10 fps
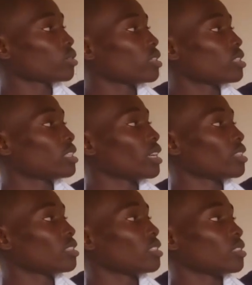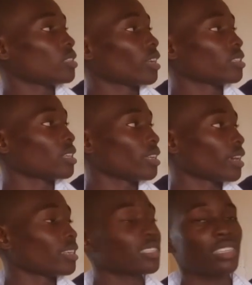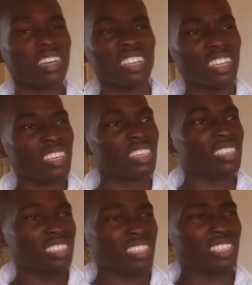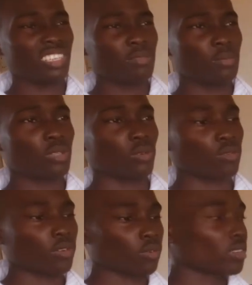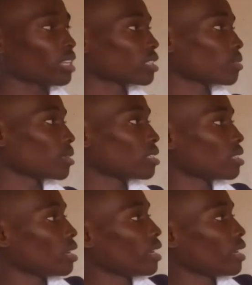you can see here, this is the antenna. Antenna is just any piece of conductor, but